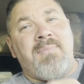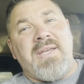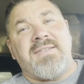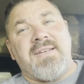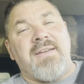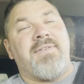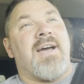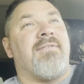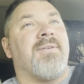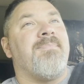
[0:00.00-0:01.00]
and be a safe
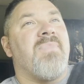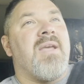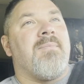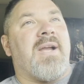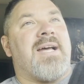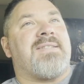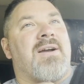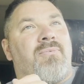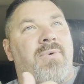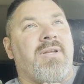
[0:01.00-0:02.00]
diver. But
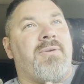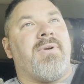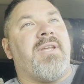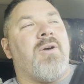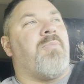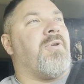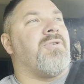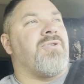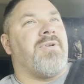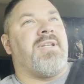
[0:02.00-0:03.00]
guys, I really, really hope
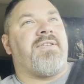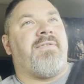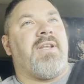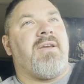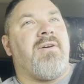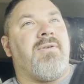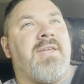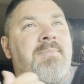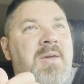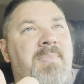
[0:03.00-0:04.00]
you enjoyed this video.
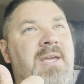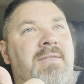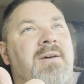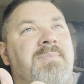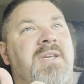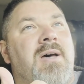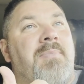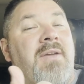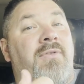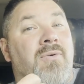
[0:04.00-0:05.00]
Give me a big thumbs
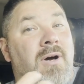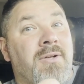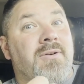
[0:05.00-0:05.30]
up if you